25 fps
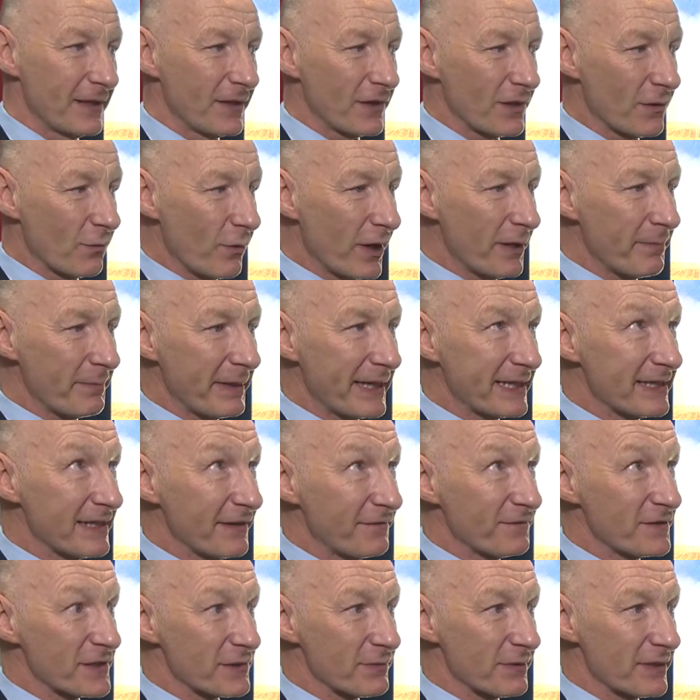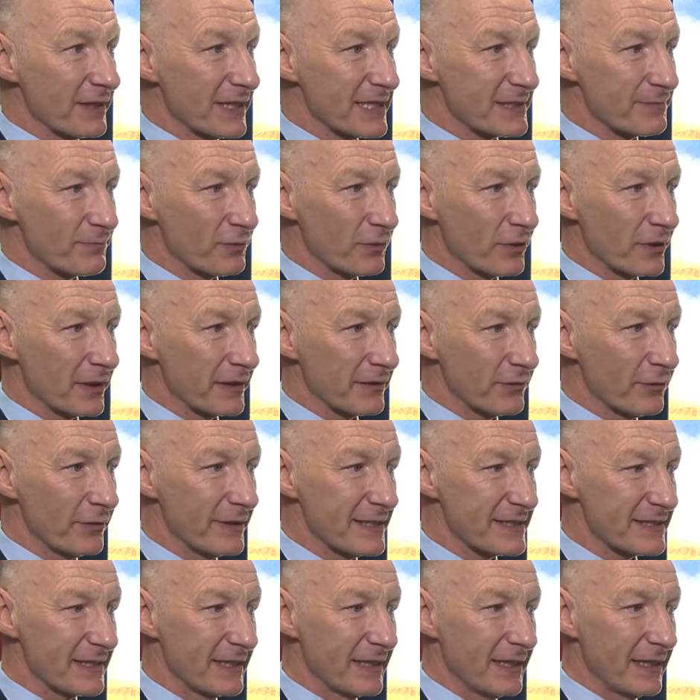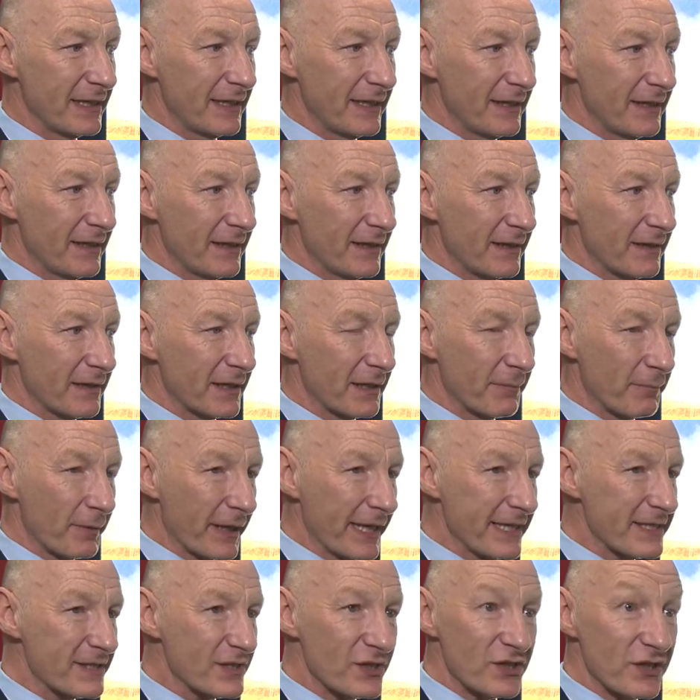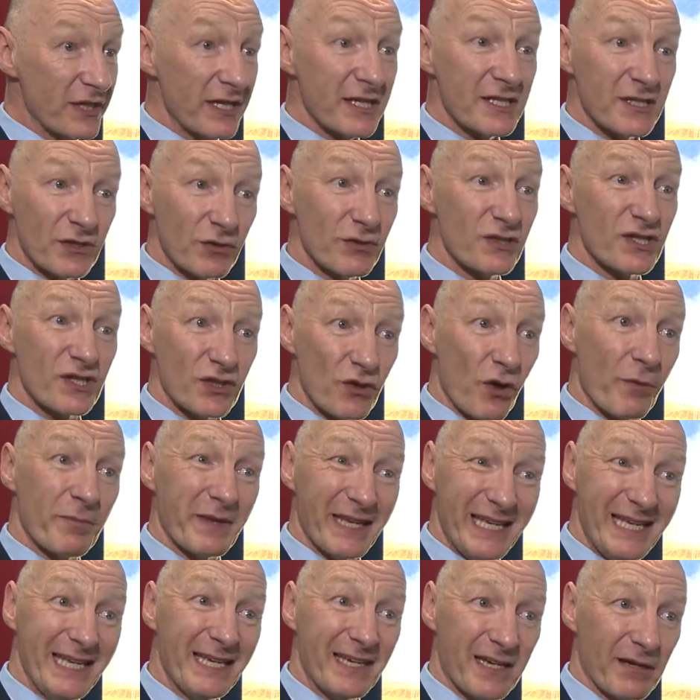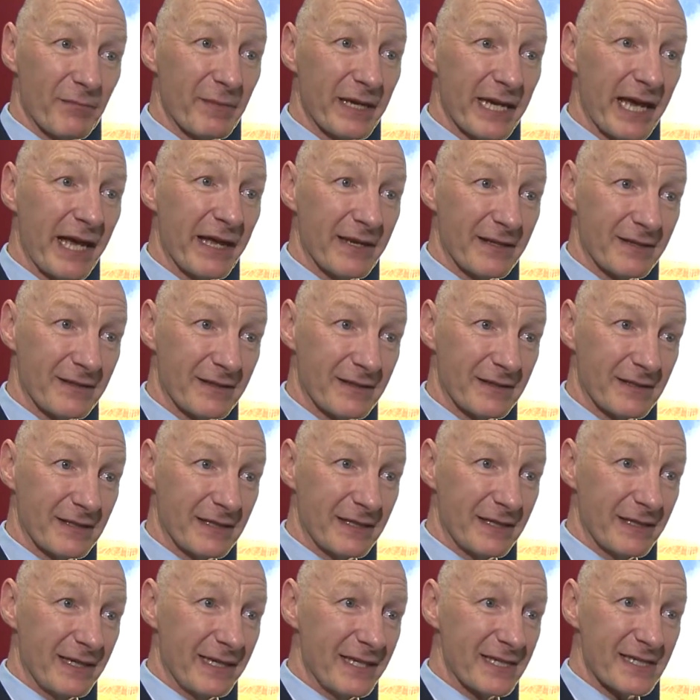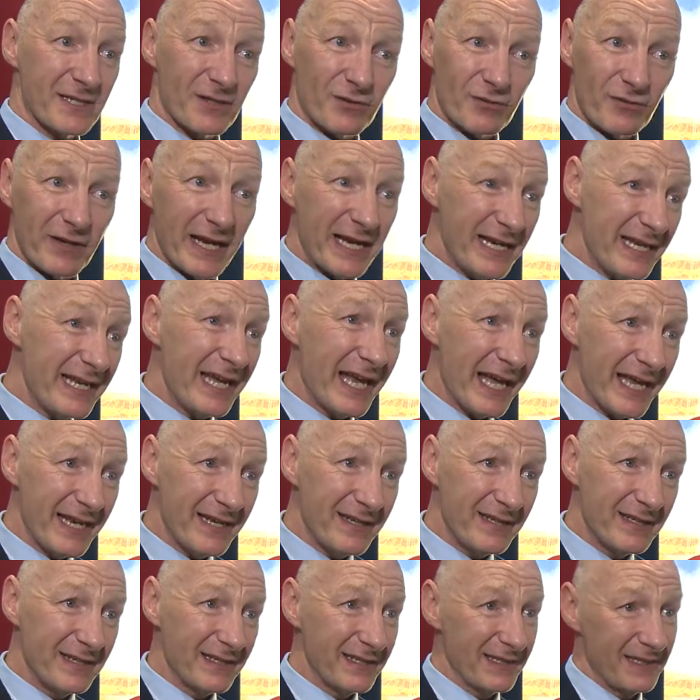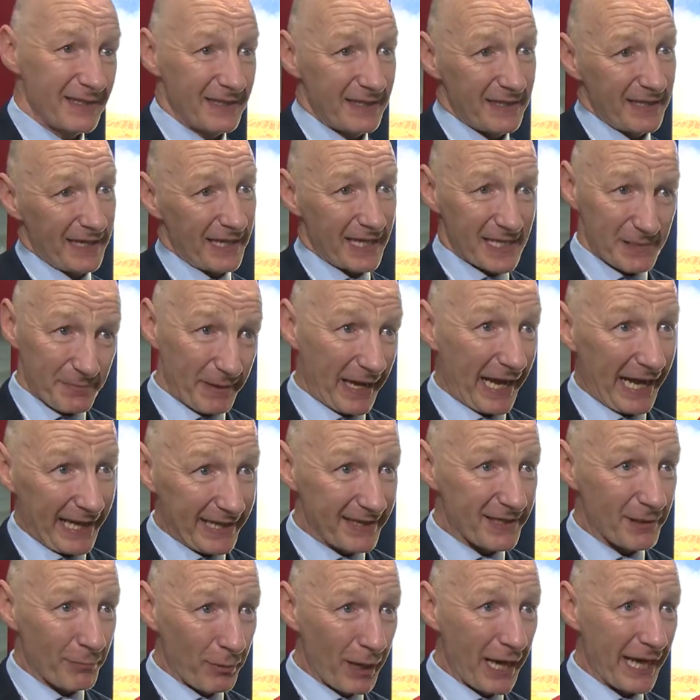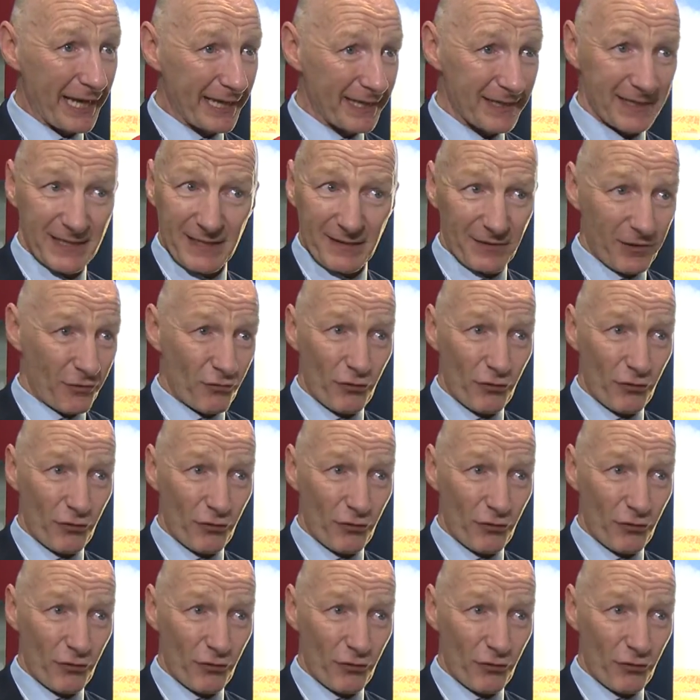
The one big difference with this product though is the blinds and shades don't stop the heat coming in. It's already in and it's behind the blind. The